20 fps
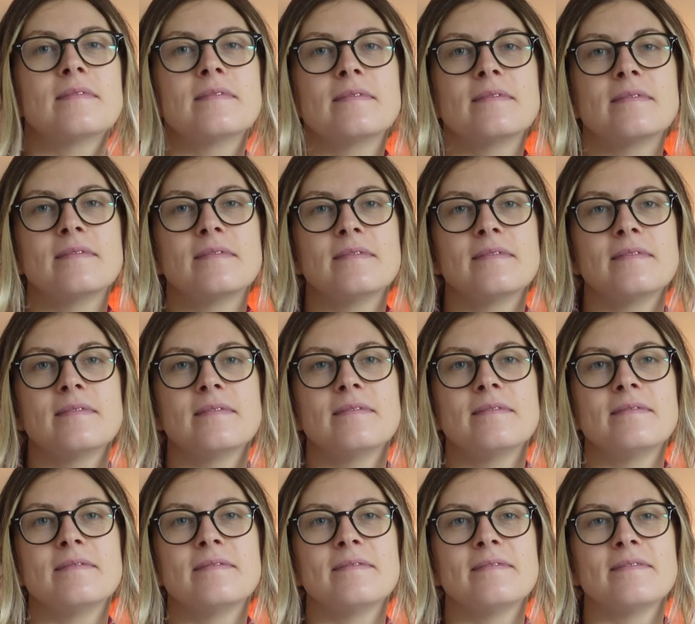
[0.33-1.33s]

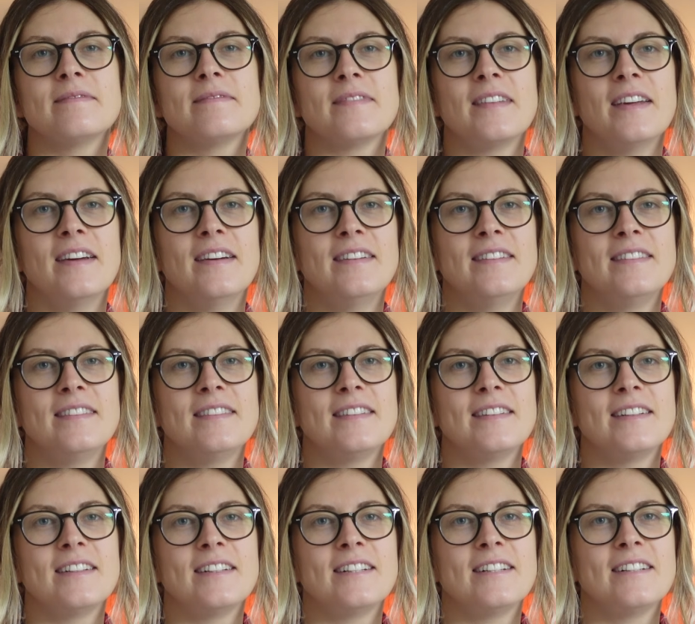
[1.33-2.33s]

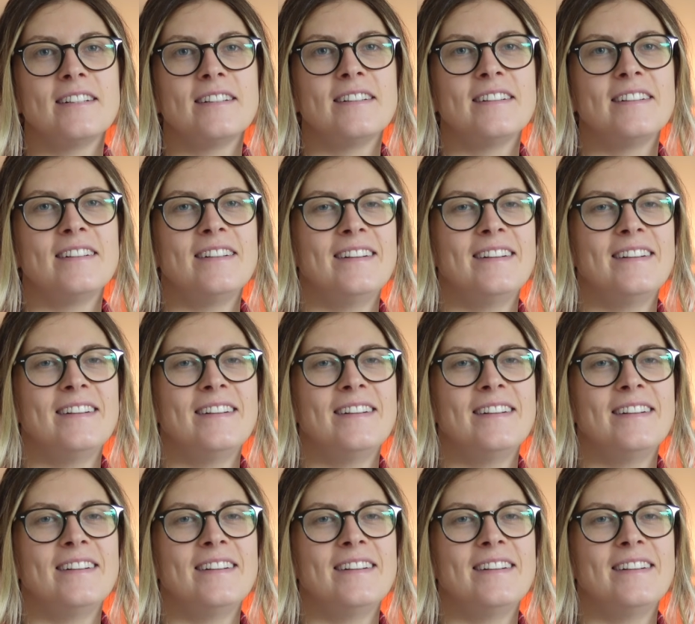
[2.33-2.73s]
(silent)